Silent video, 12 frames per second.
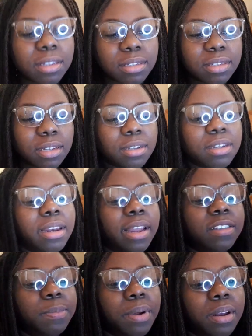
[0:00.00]
So the
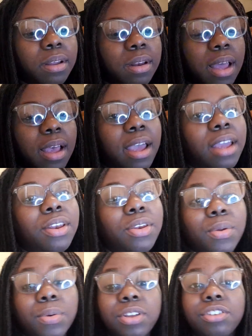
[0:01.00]
next product that I
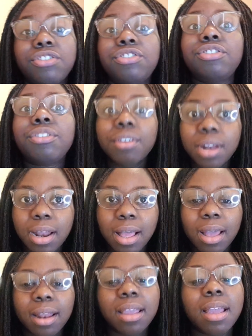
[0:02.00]
know in
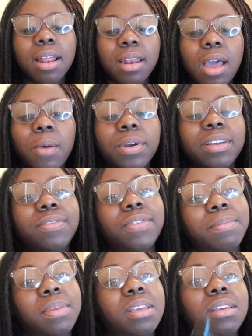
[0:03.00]
Trinidad that works
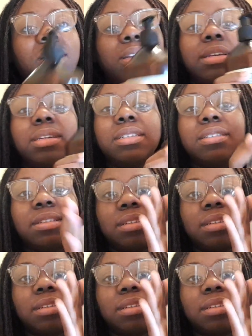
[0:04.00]
for me is